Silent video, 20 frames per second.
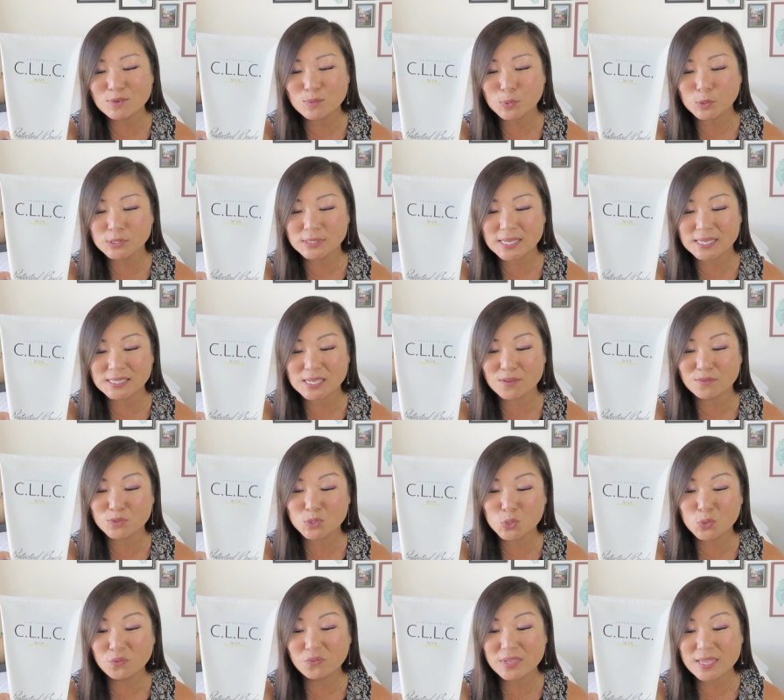percent
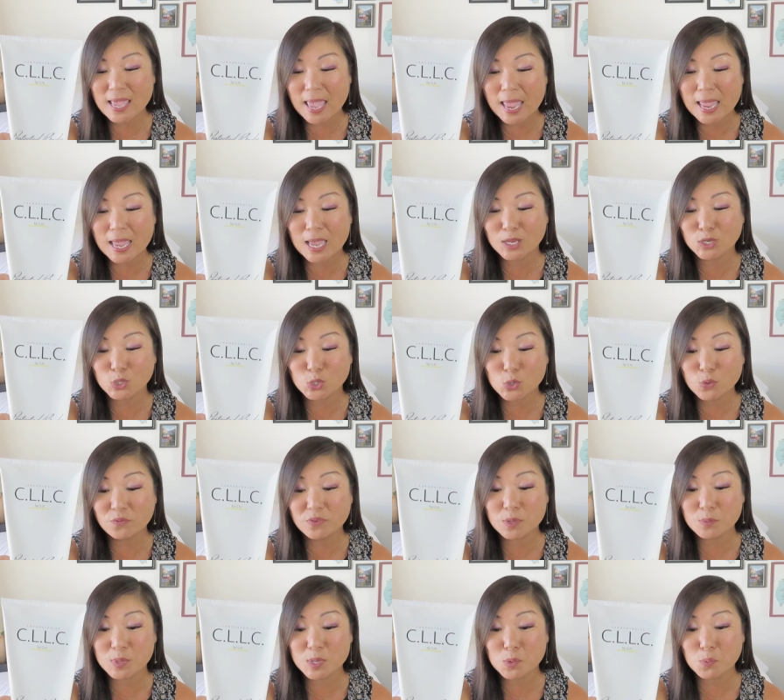of U V A and U
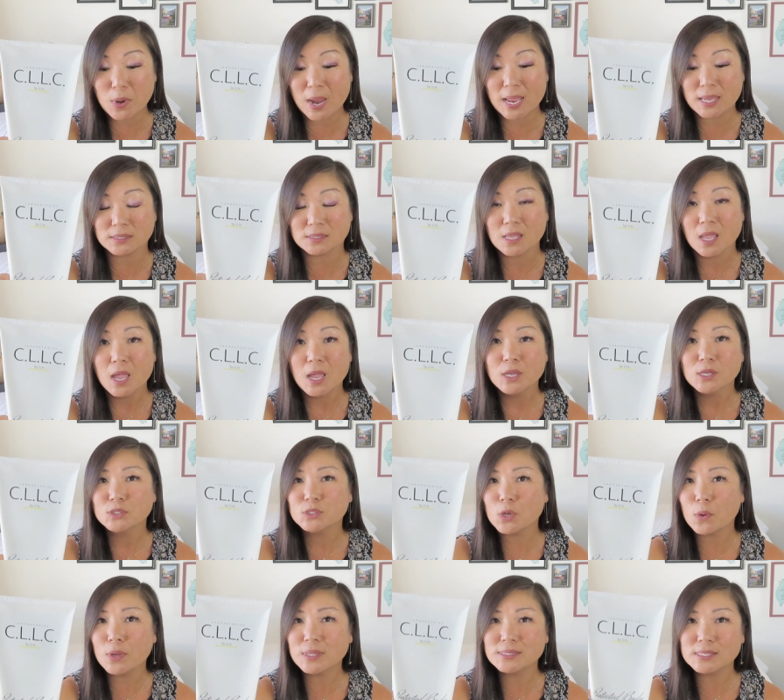V B rays.
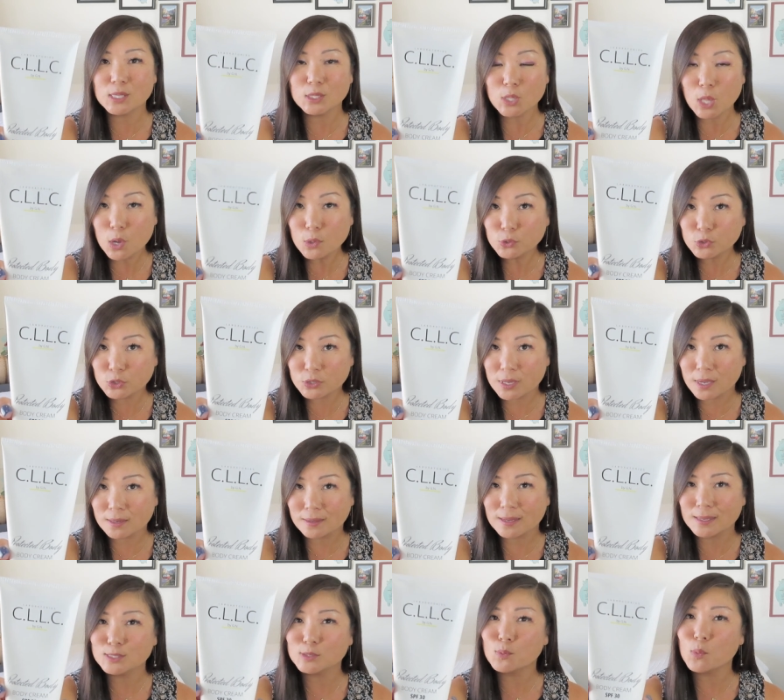So it's a
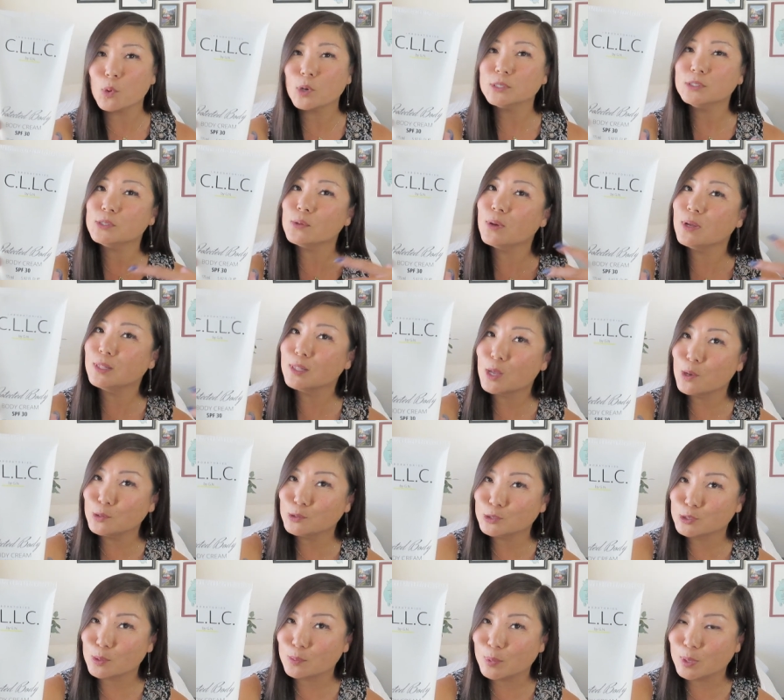lotion. It's more so a
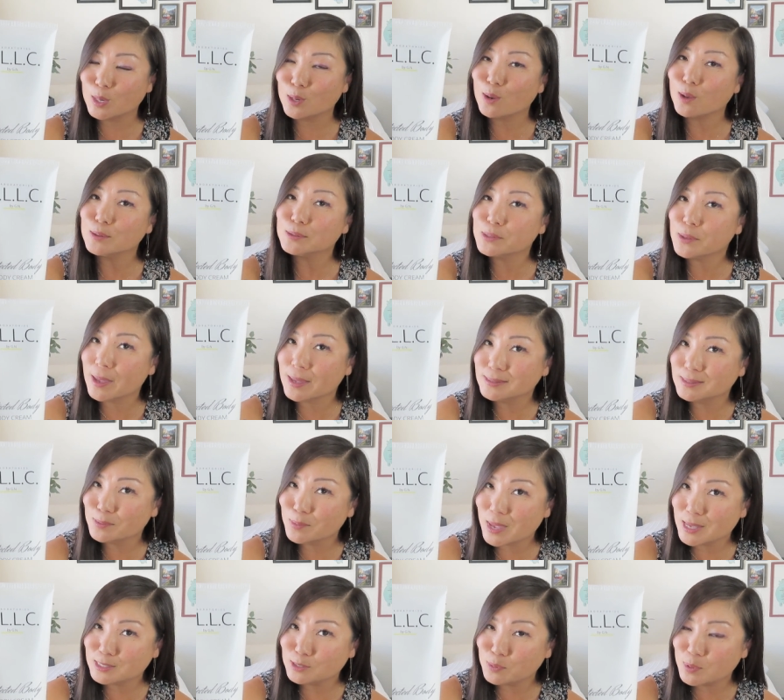lotion, but it also has
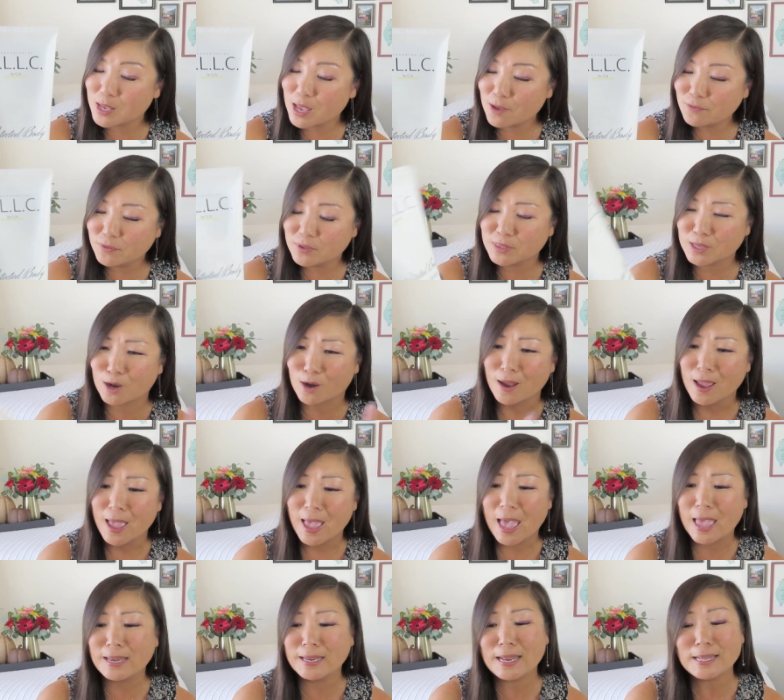some S P F in there.
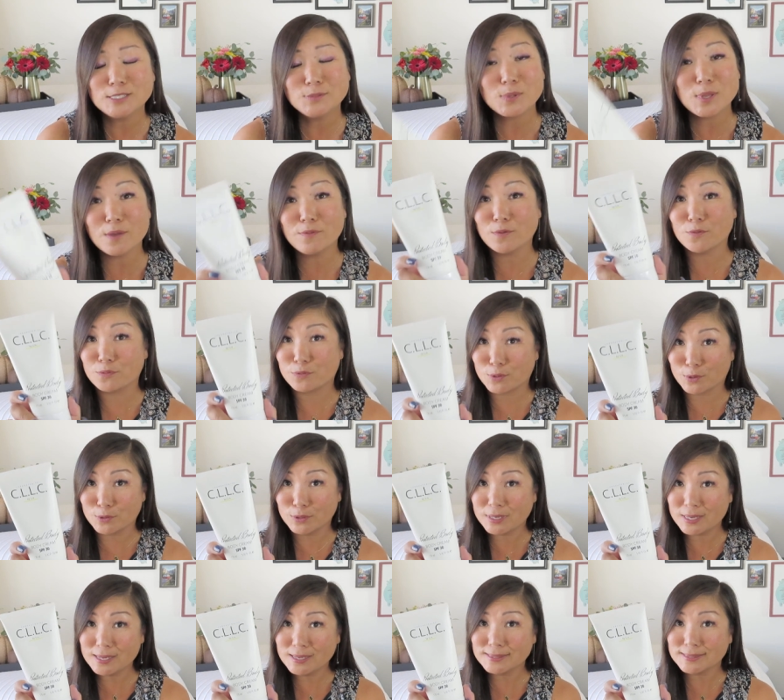And an S P F of
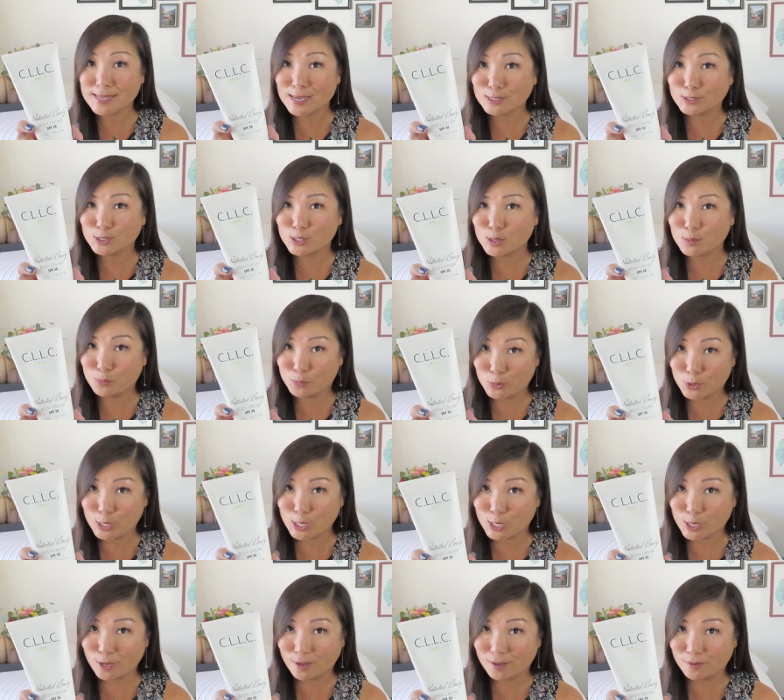thirty is actually
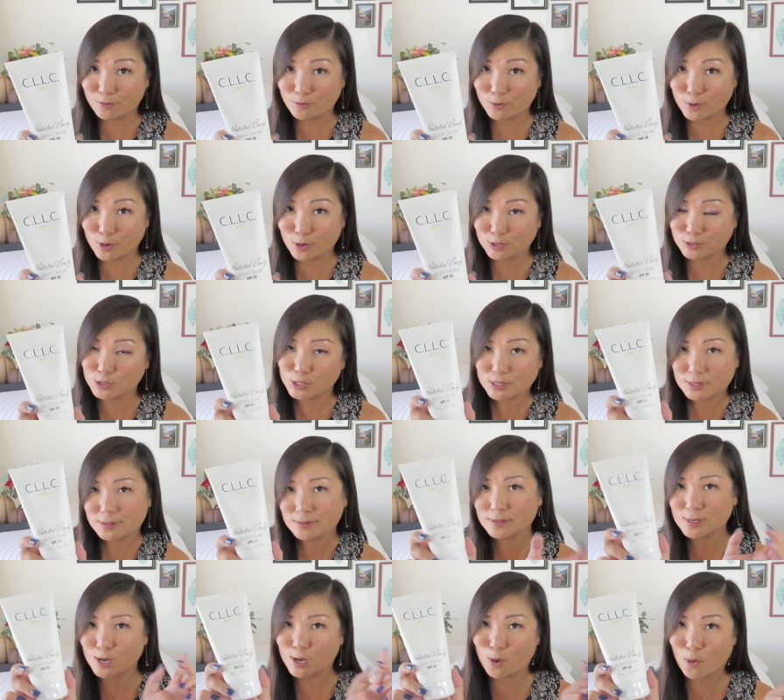pretty good for
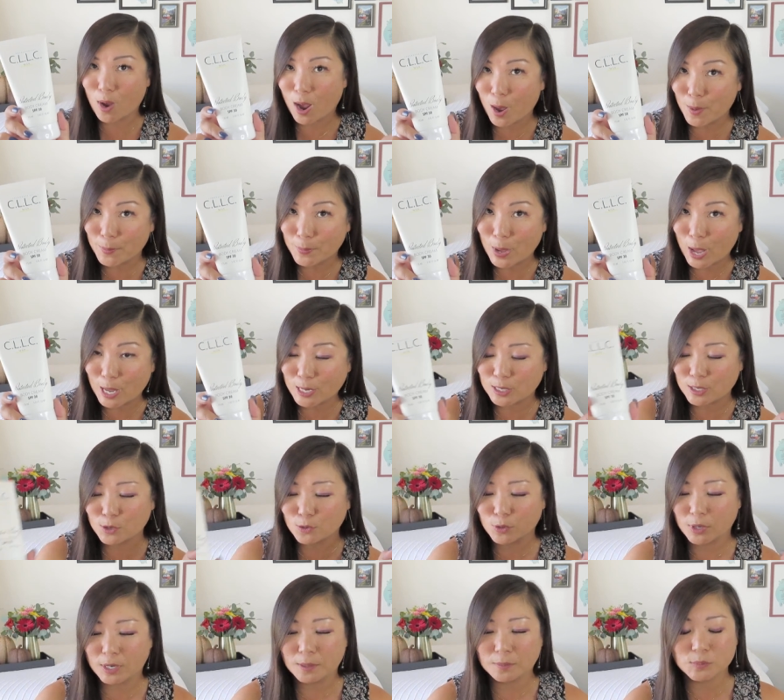just, you know, a body
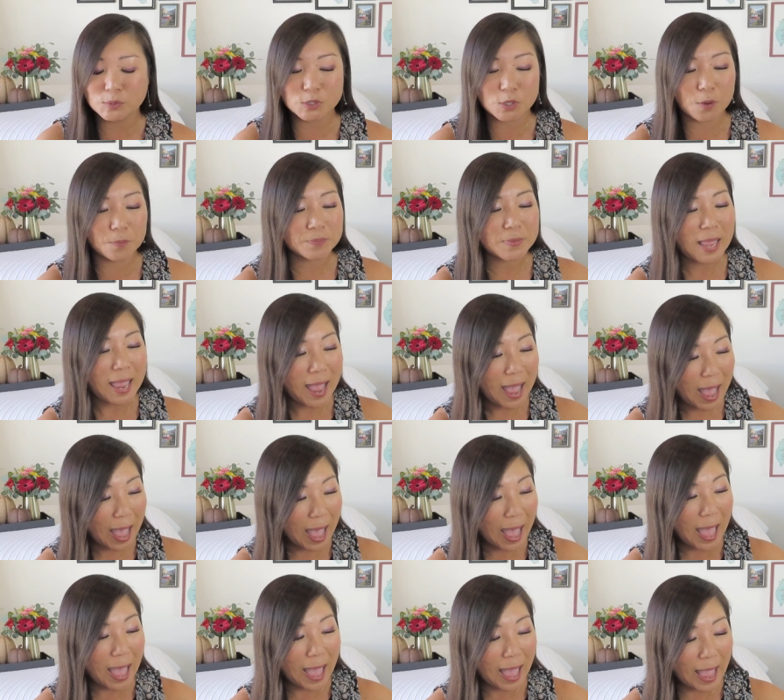cream. So
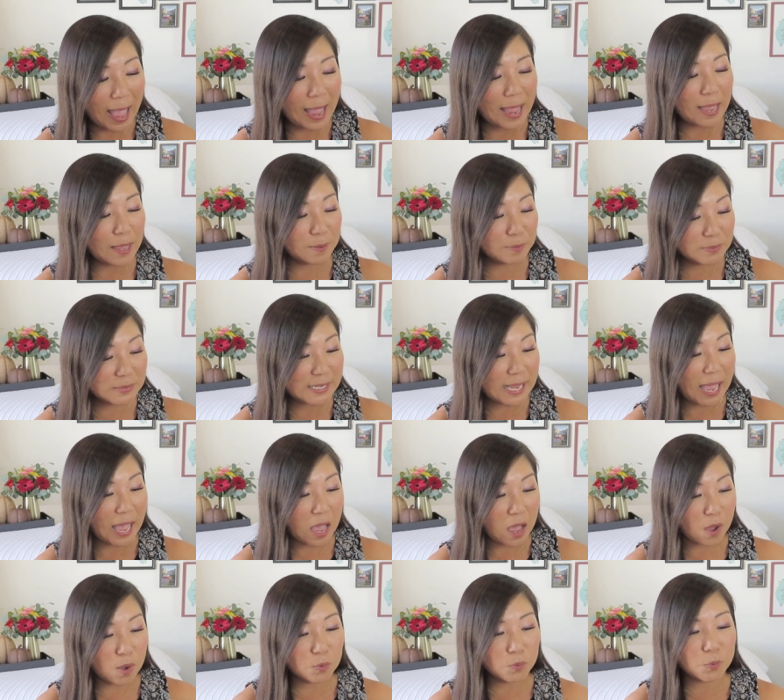I am
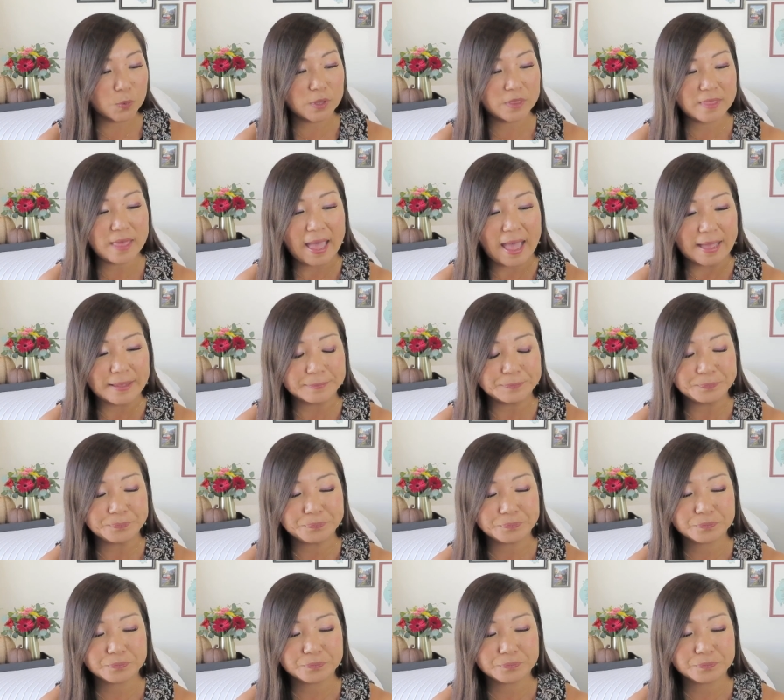down with that.